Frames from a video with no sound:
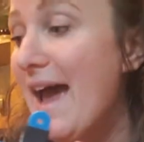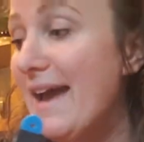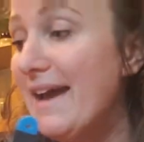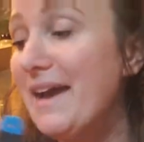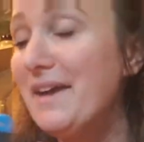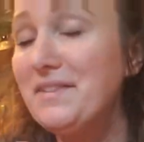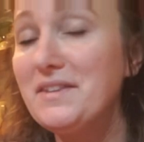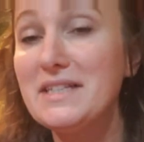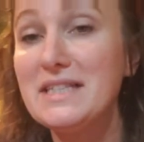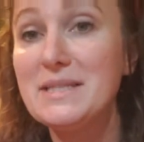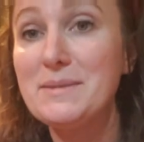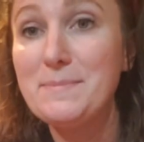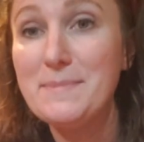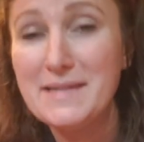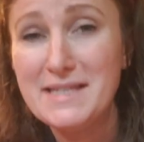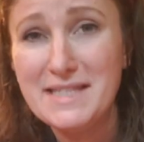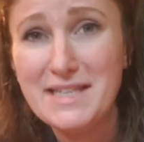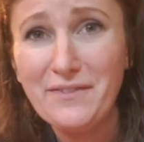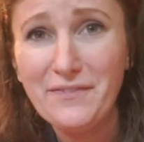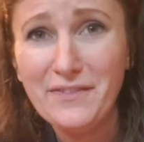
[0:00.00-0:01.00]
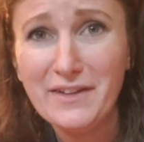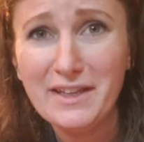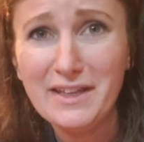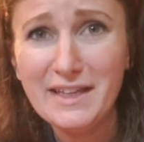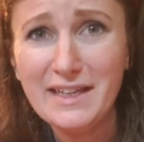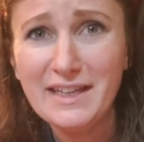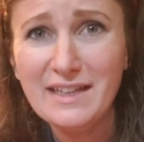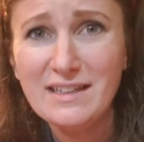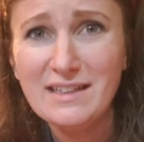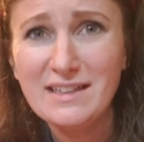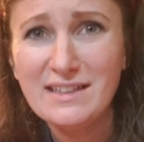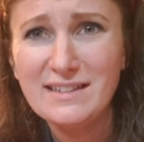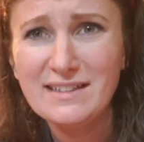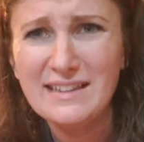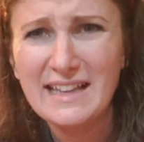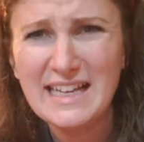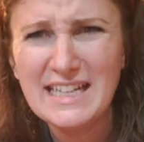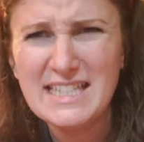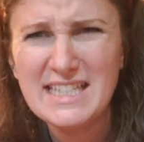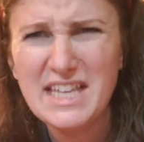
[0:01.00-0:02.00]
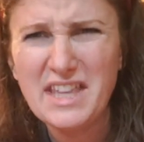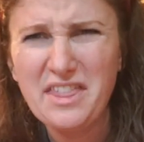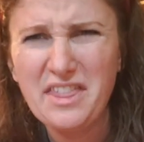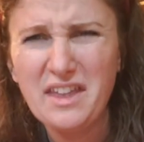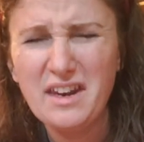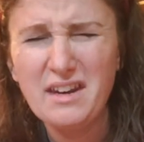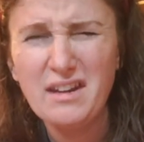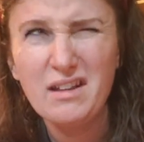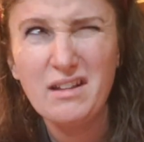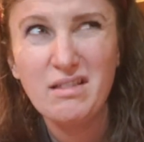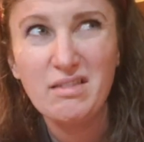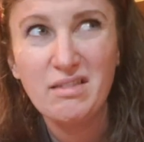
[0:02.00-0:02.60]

I got this specifically, lecithin?